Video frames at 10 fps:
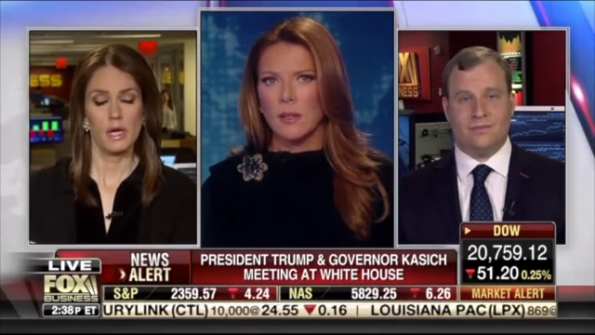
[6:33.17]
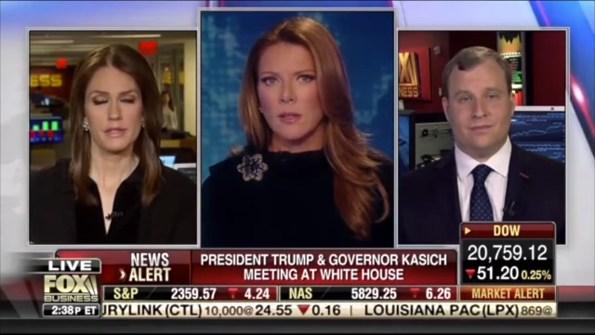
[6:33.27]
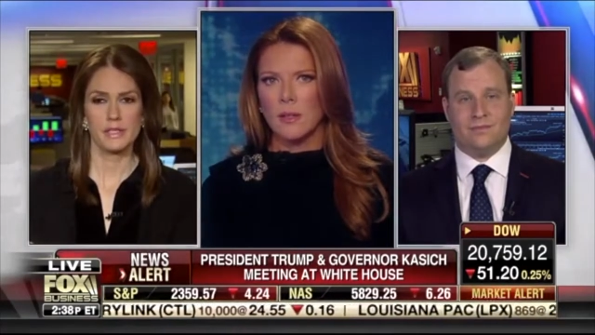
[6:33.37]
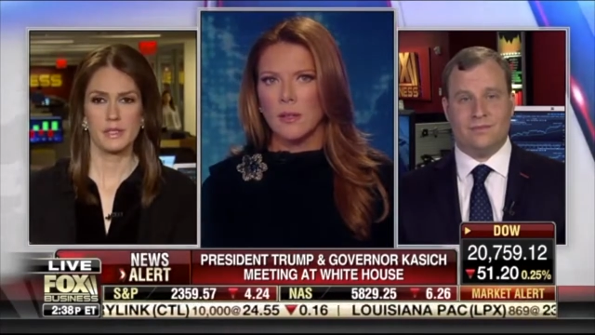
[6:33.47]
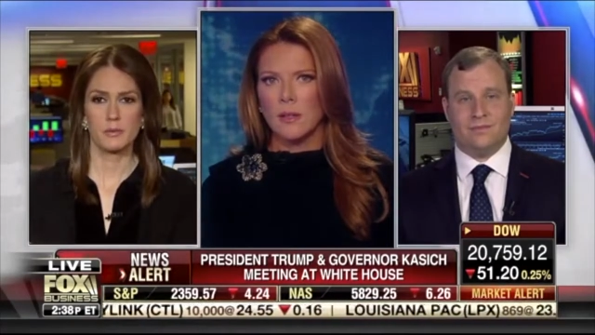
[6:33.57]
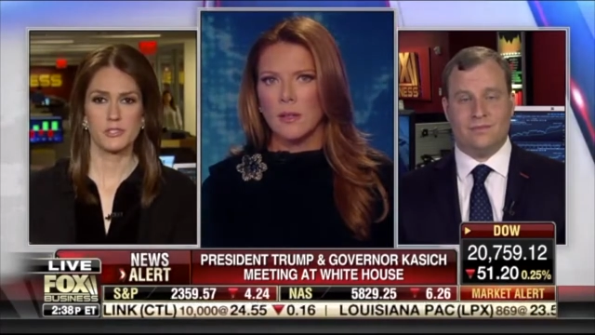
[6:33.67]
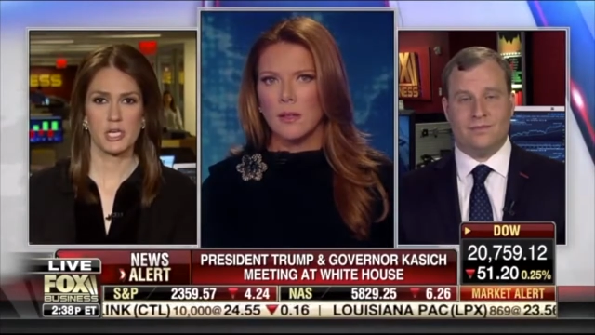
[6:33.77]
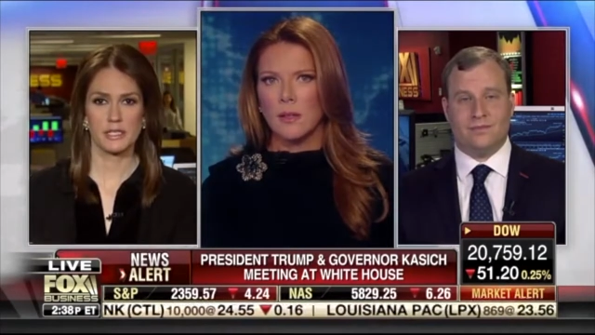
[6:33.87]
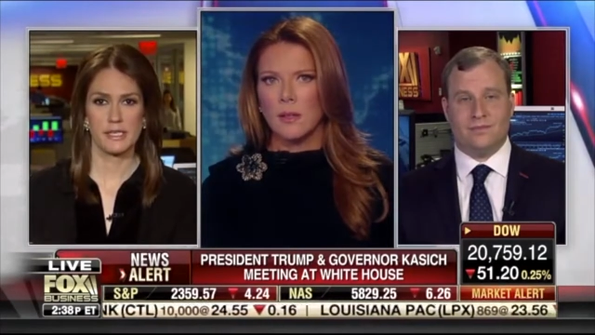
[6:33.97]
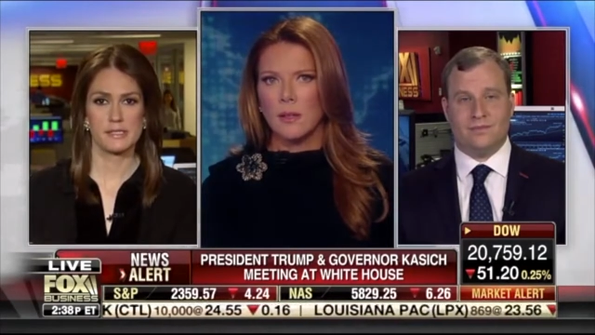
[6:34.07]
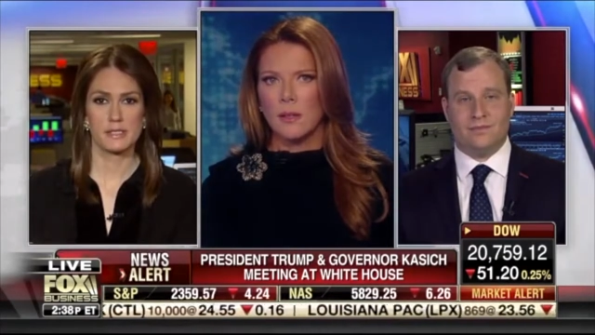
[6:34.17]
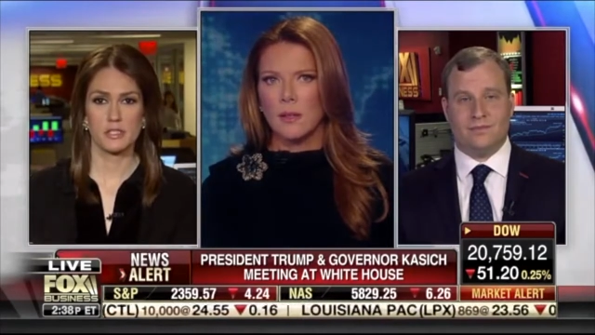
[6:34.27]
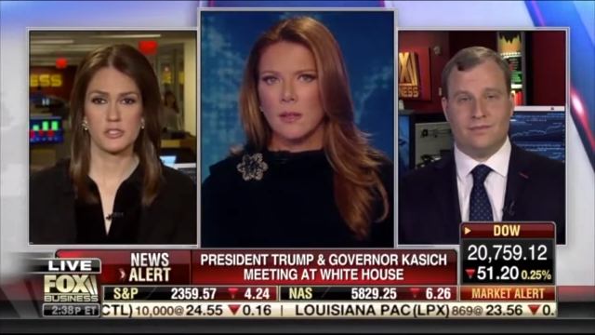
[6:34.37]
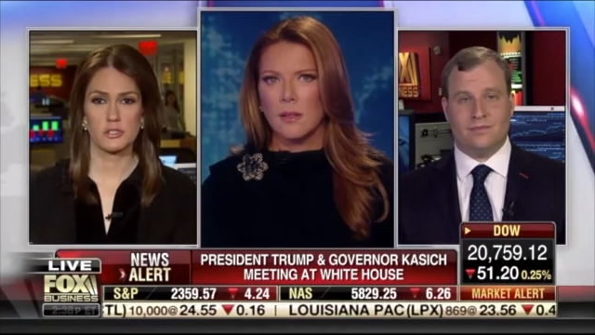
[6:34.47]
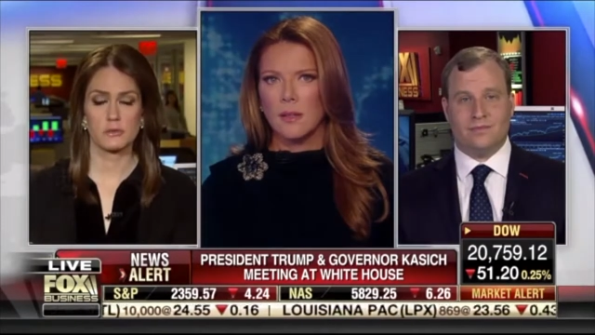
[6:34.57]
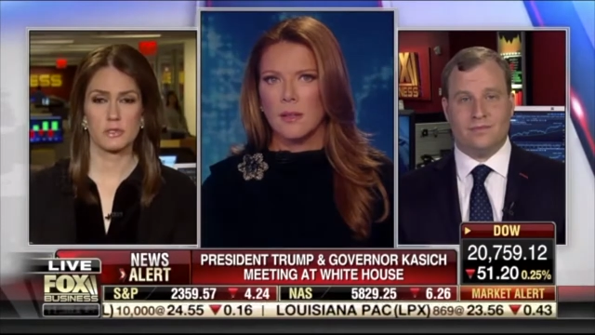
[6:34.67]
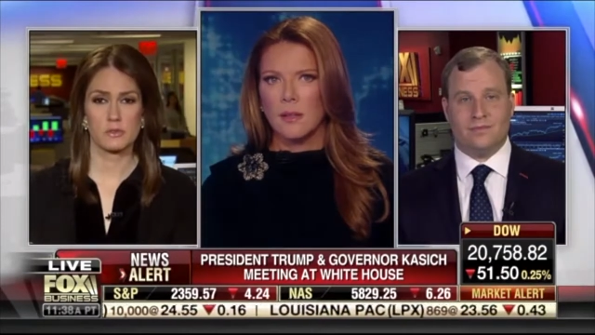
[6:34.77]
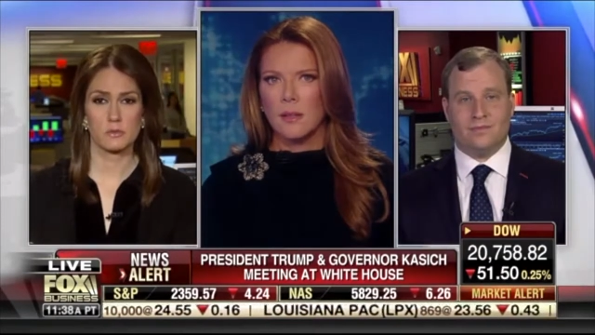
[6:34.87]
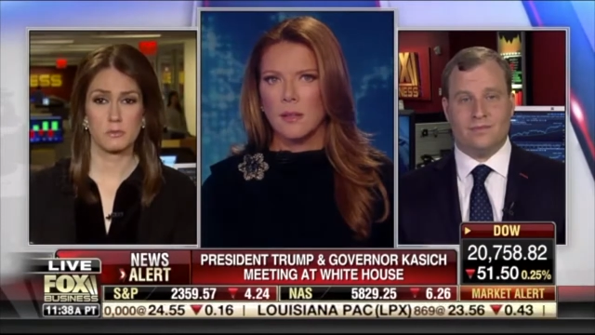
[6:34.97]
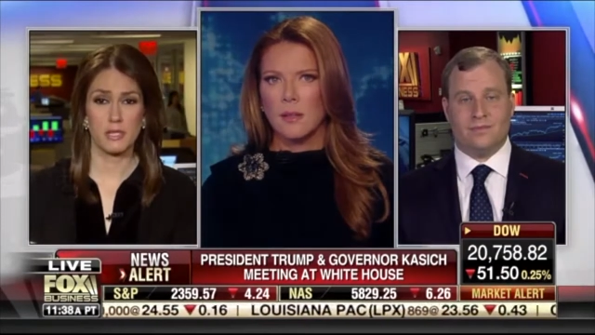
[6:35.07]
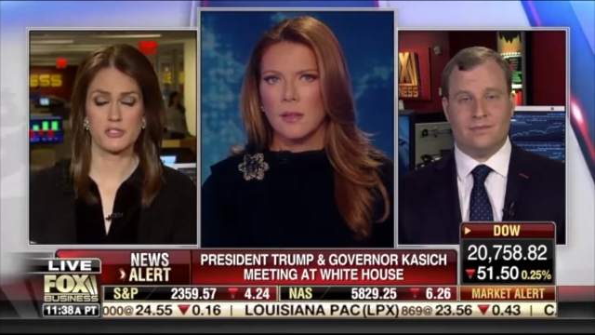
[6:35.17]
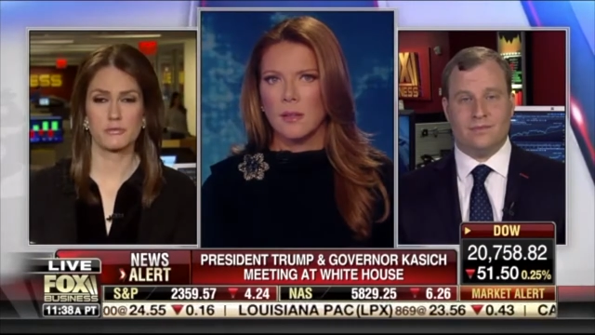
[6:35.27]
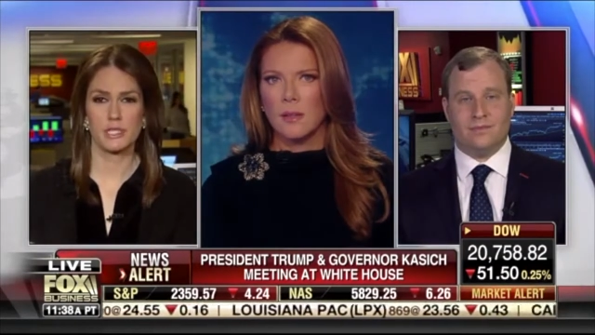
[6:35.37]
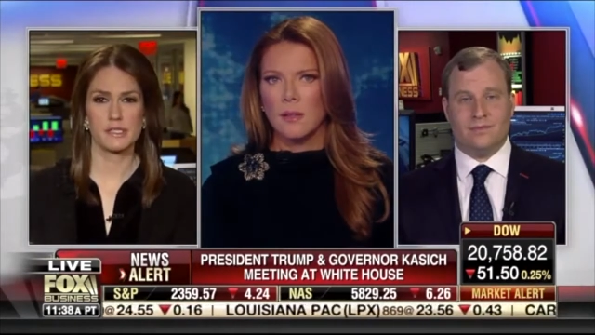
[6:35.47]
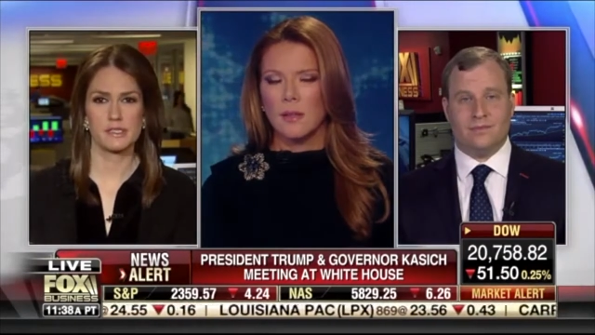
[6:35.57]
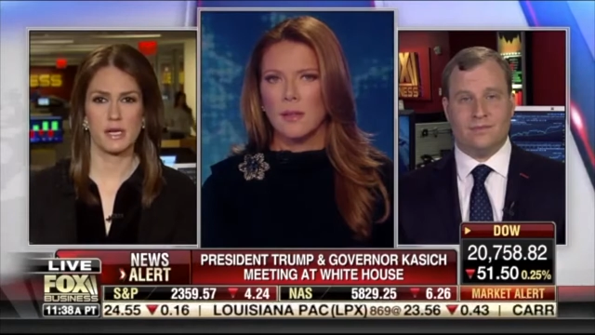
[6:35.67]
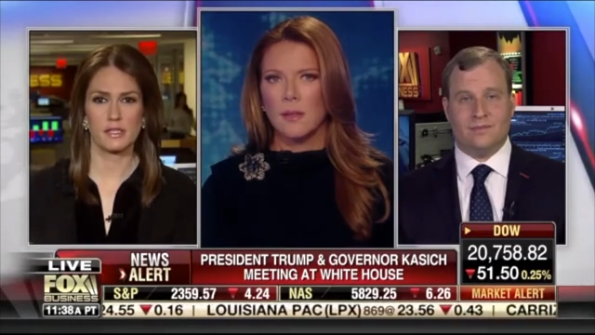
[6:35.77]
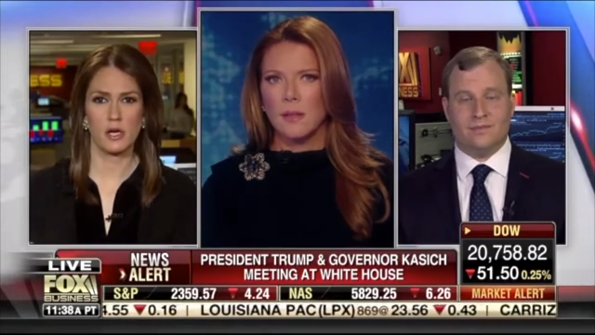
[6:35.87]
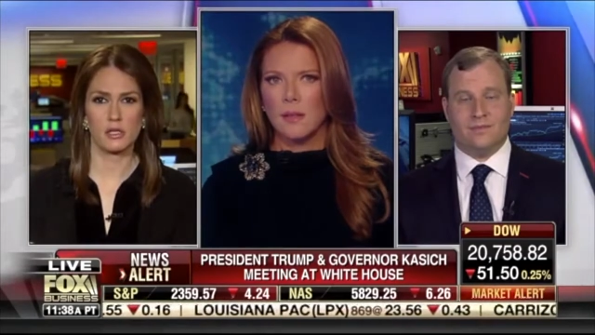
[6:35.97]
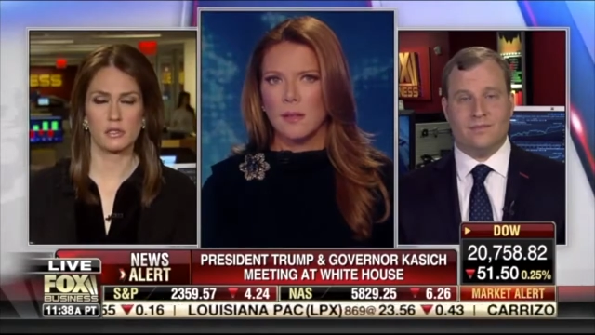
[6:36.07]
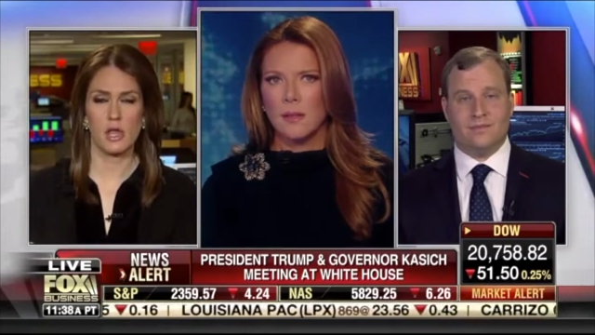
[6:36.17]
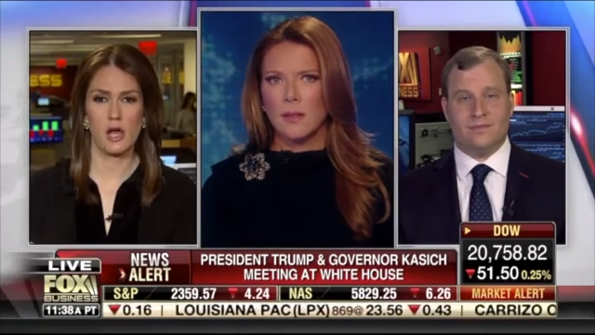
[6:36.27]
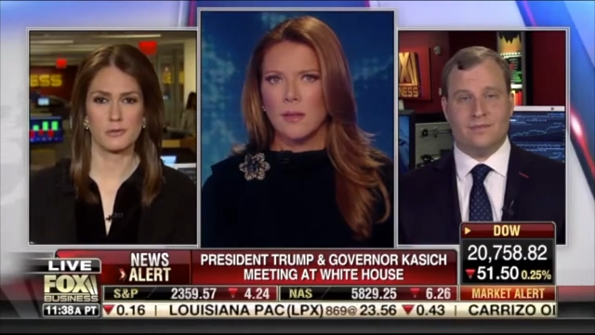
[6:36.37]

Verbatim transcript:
Speaker 1: I think that what John Kasich can do is much of what he's done all along,